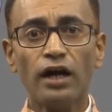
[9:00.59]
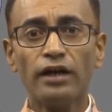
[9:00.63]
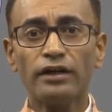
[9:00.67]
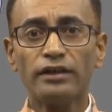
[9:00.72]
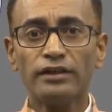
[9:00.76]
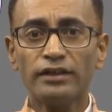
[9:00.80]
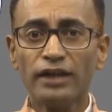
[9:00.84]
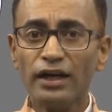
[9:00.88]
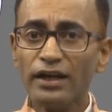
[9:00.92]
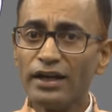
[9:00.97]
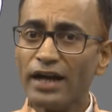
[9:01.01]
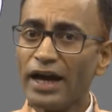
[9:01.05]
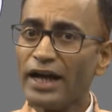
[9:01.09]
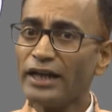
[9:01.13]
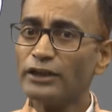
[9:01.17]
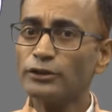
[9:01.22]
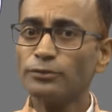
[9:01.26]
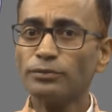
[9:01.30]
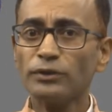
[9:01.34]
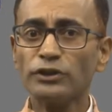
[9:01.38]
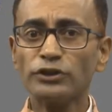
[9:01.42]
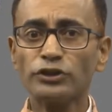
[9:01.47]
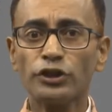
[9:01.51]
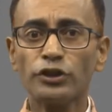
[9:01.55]
done as per
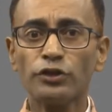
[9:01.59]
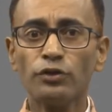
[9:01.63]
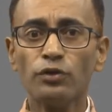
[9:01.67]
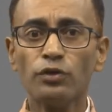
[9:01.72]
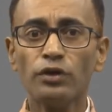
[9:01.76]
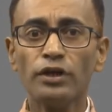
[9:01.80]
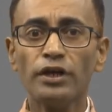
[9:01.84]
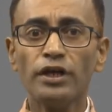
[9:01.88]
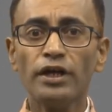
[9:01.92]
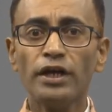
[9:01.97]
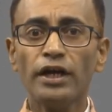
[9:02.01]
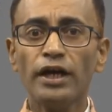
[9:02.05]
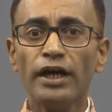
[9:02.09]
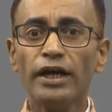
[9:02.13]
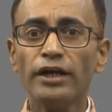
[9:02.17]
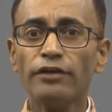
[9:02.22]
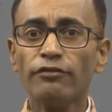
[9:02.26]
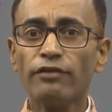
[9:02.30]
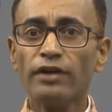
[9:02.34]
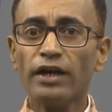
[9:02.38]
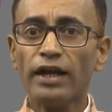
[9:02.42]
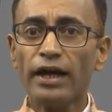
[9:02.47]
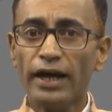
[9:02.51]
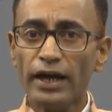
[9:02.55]
schedule, it will
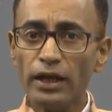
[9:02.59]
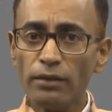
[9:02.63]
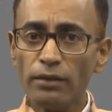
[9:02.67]
help